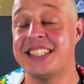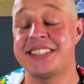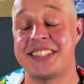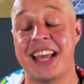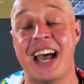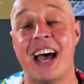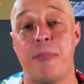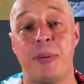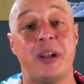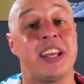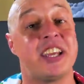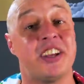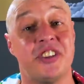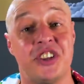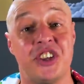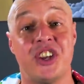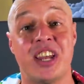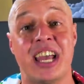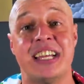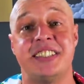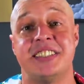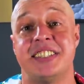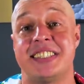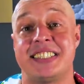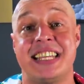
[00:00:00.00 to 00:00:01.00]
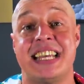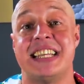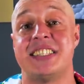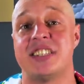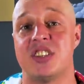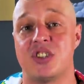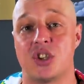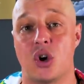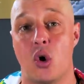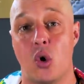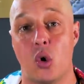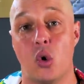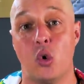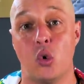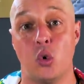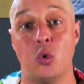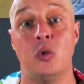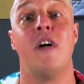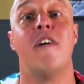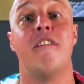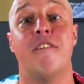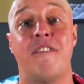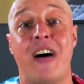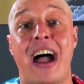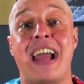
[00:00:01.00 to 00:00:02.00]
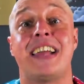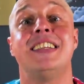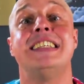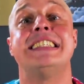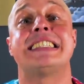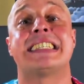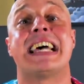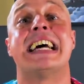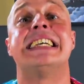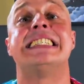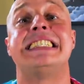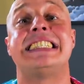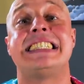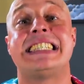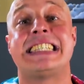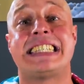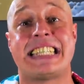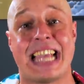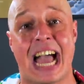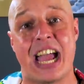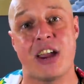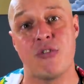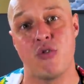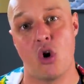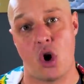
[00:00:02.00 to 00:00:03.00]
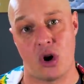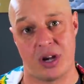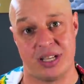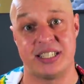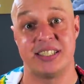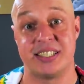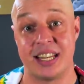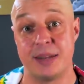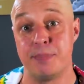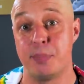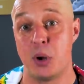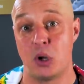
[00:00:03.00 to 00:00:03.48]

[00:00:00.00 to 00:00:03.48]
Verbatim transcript: is happening in the United States as a whole, violence has skyrocketed in